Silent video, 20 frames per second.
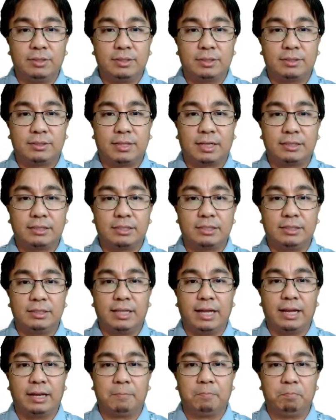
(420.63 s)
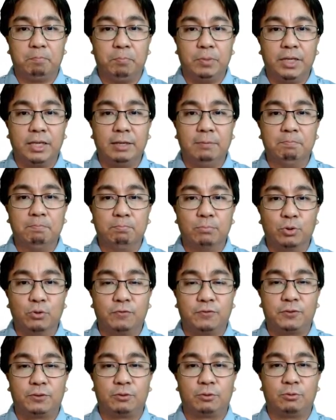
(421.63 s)
such that B
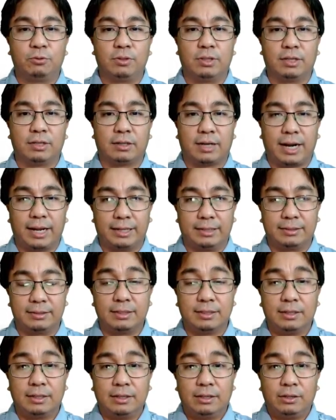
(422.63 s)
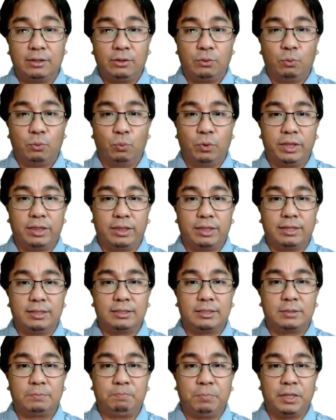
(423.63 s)
moves to the right with a
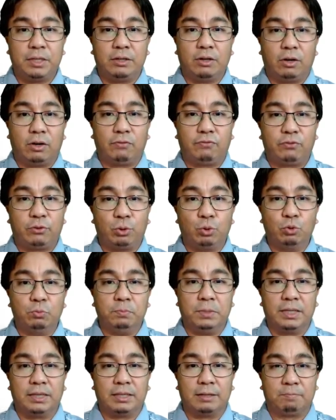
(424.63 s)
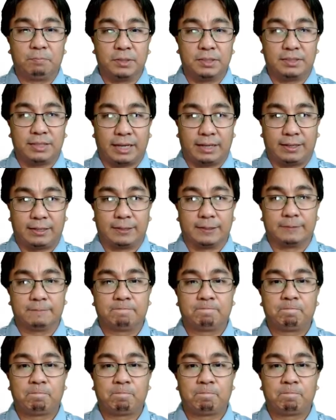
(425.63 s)
speed of 2 meters per second.